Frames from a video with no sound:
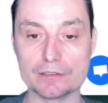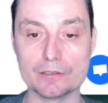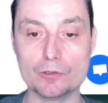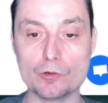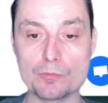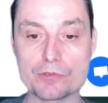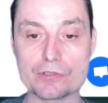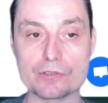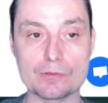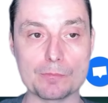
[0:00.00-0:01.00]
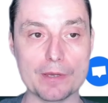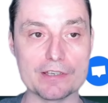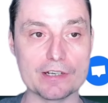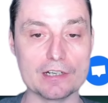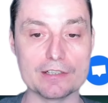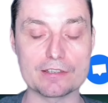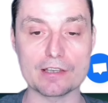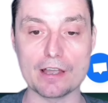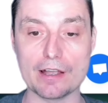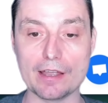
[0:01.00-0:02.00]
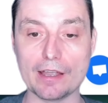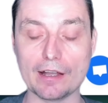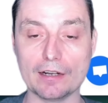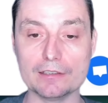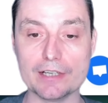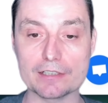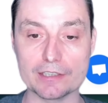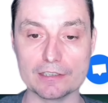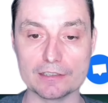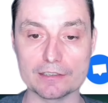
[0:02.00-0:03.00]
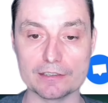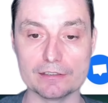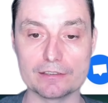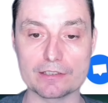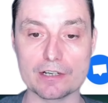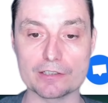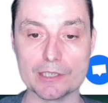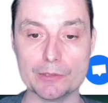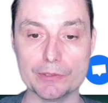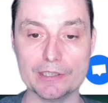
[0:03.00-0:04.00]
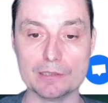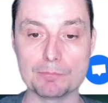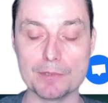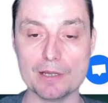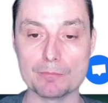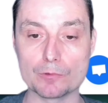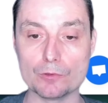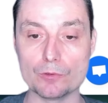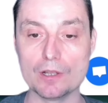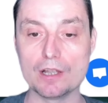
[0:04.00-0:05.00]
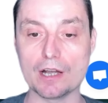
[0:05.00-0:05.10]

groups, basically it's all the article that is starting with the PM2.